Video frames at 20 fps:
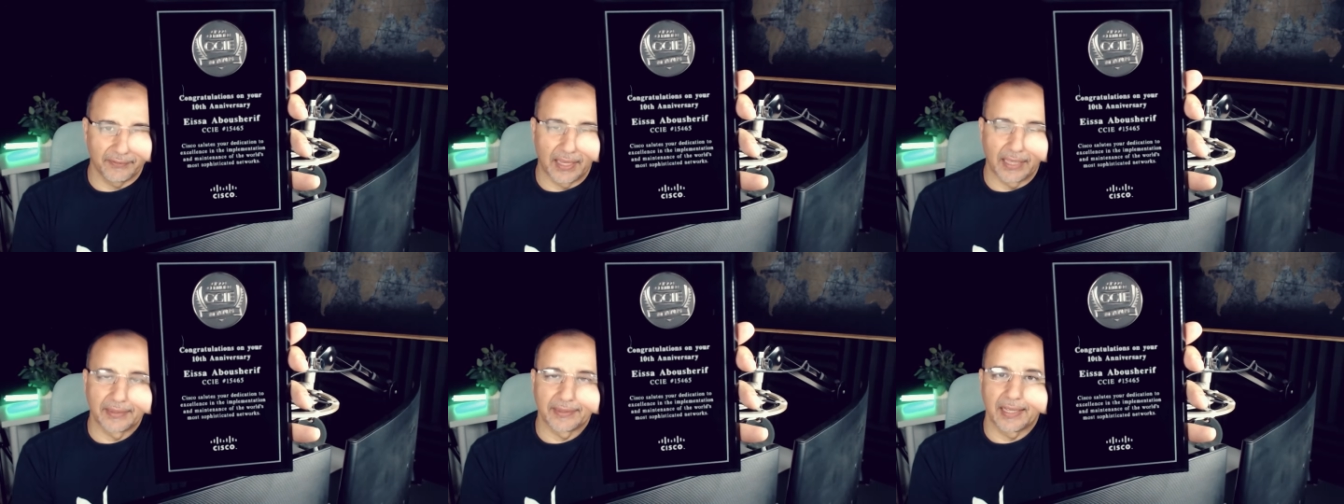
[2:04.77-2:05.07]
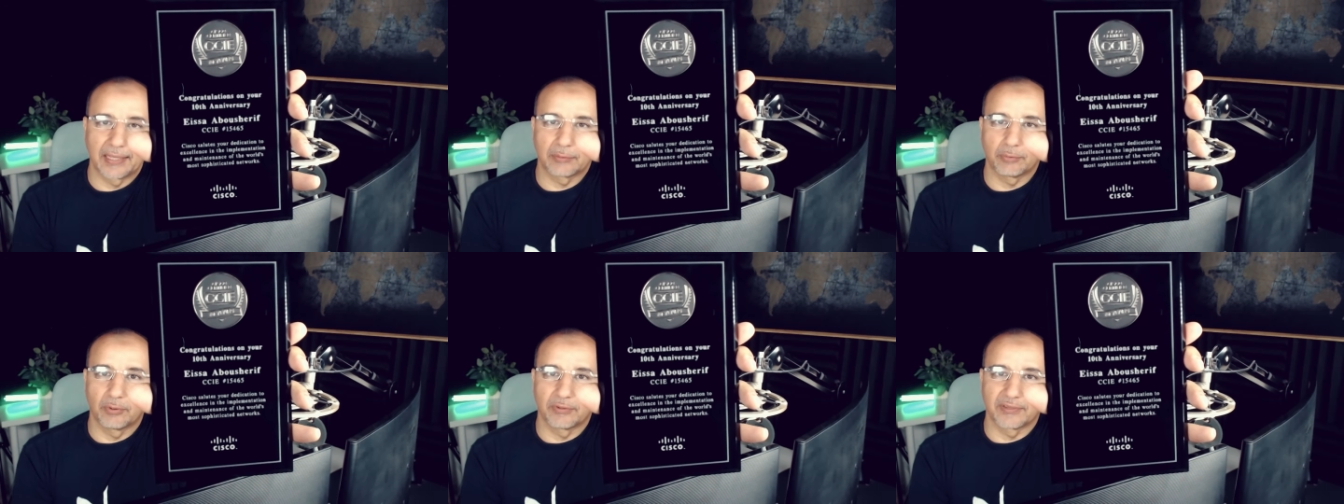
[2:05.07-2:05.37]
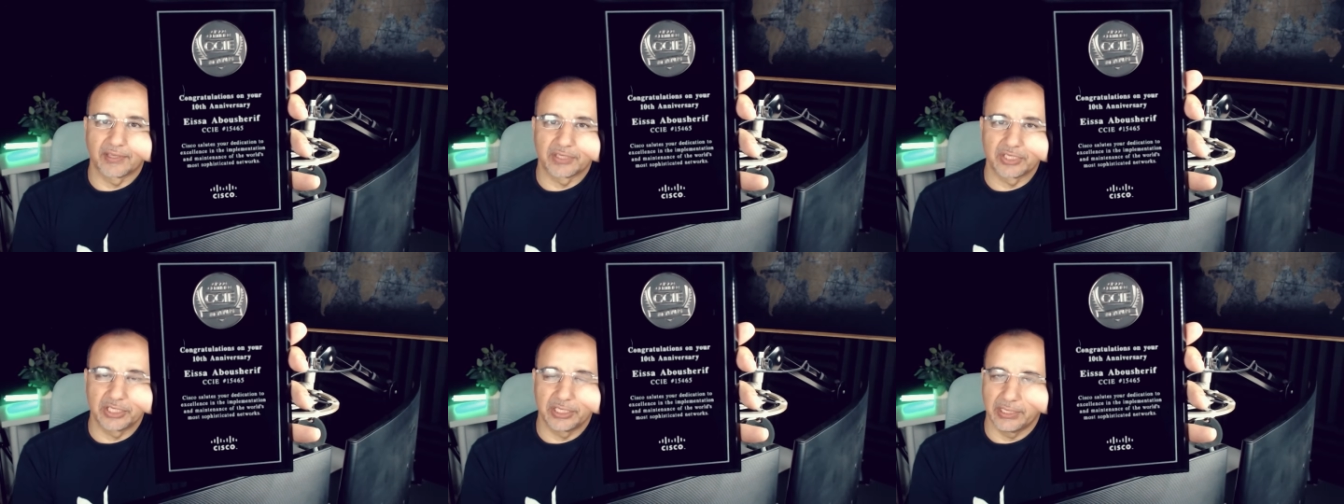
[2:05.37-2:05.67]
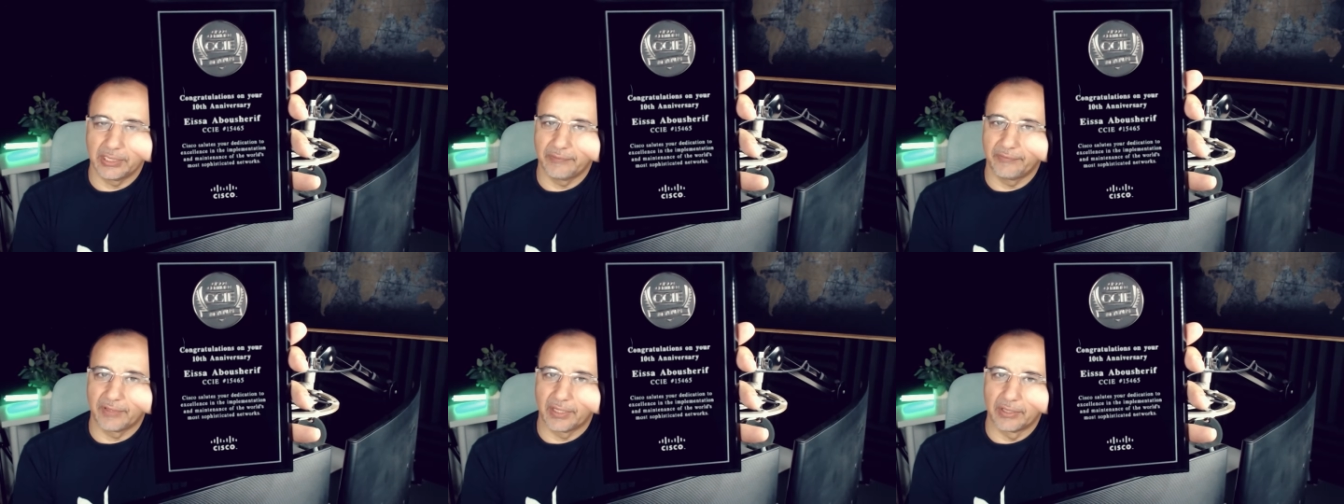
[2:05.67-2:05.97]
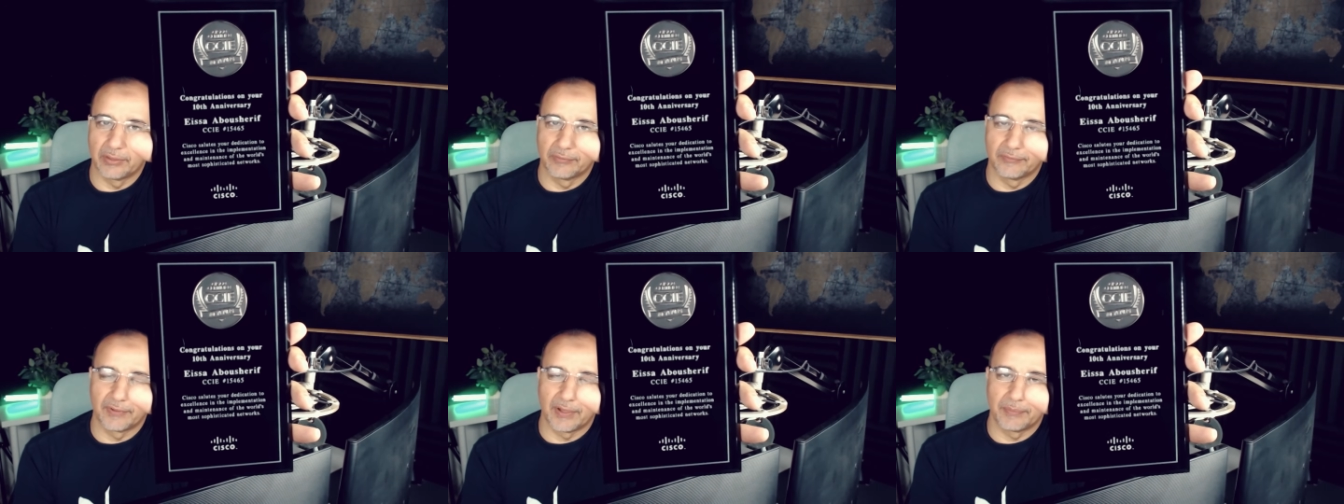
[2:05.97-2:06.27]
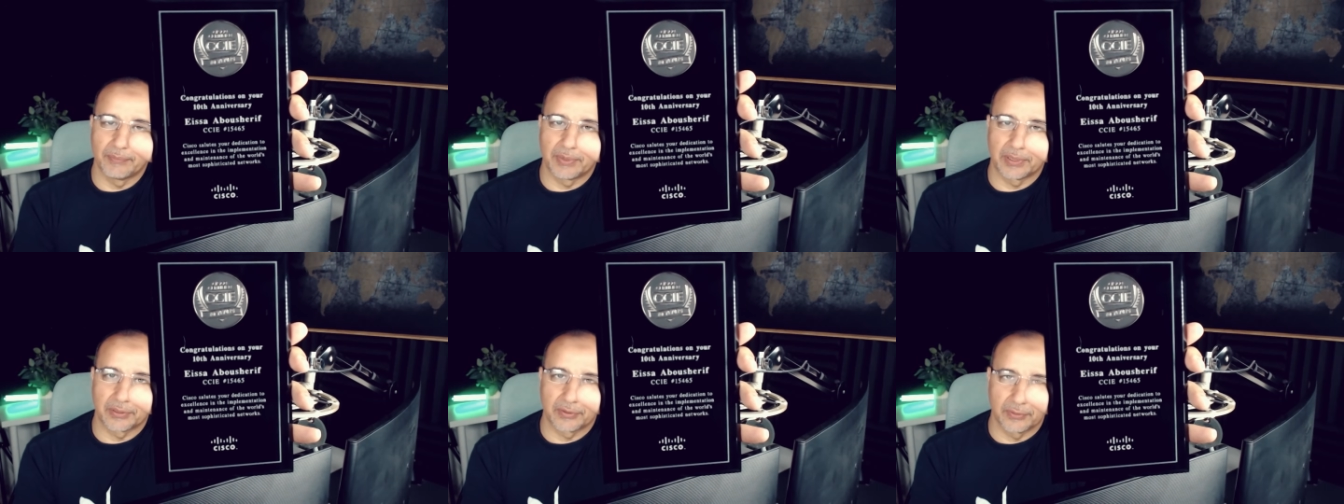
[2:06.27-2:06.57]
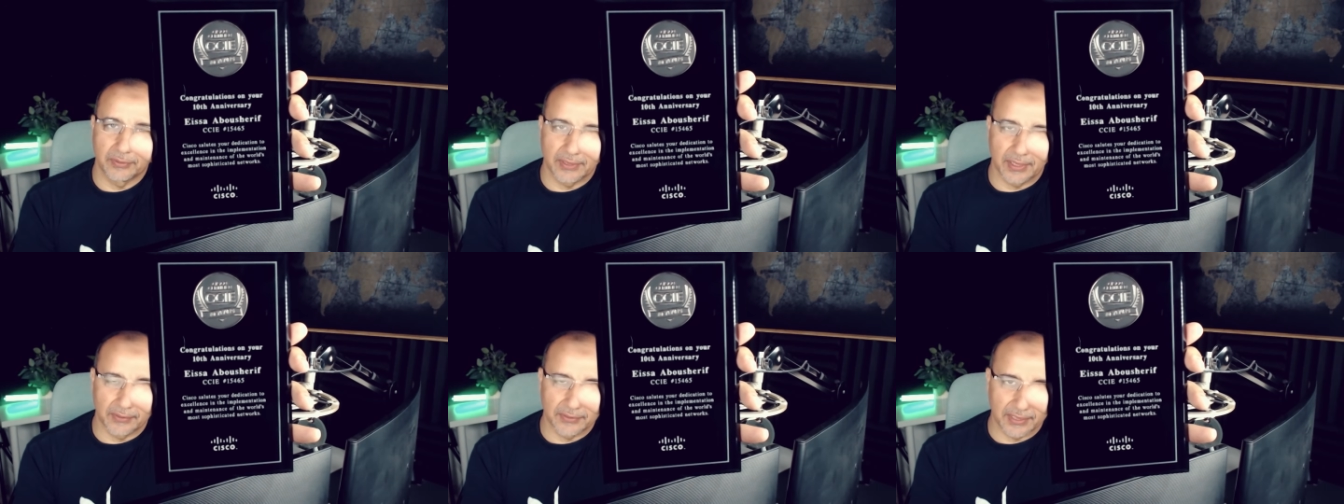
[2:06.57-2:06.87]
and that was achieved in November
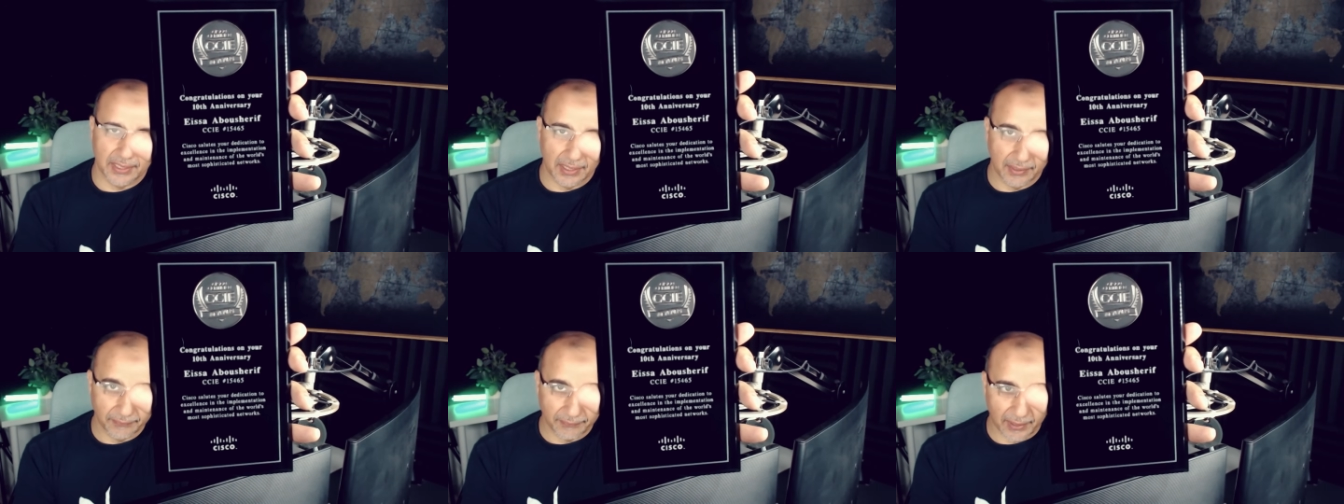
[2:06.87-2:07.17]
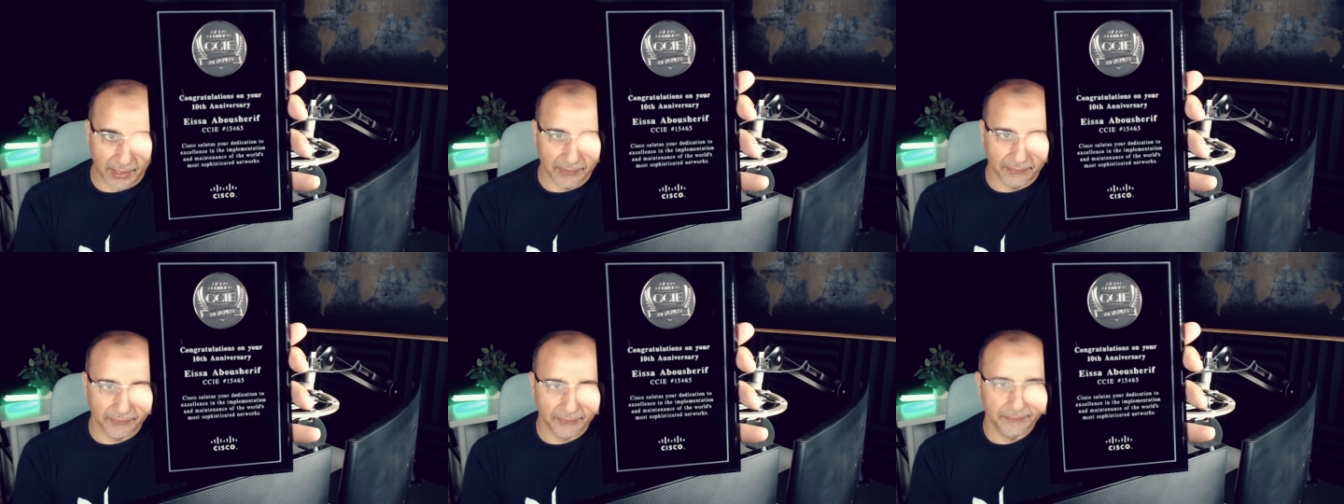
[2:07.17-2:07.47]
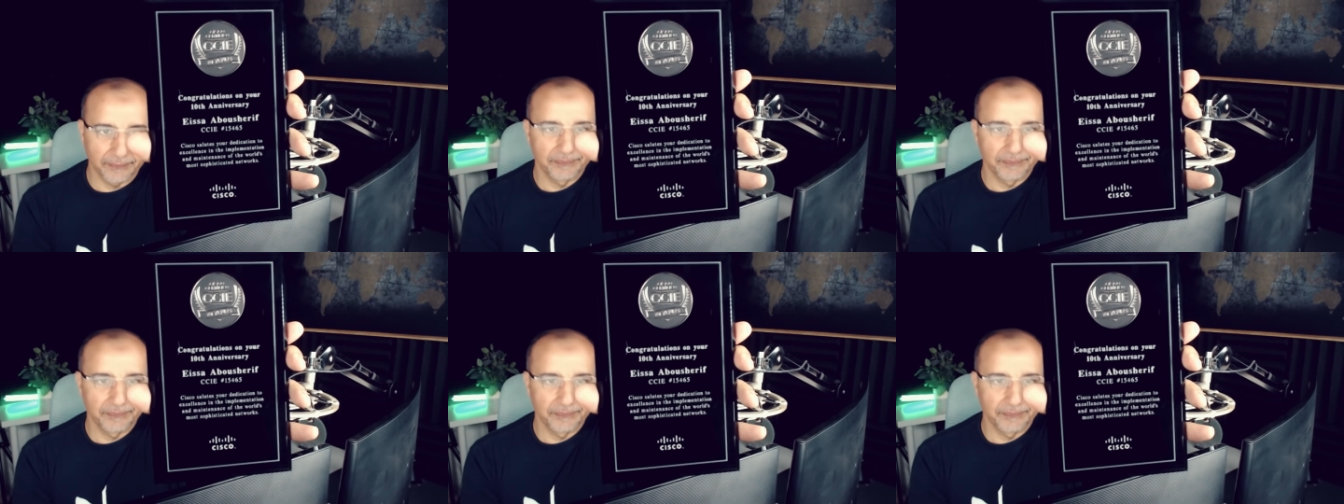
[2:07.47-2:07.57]
2005.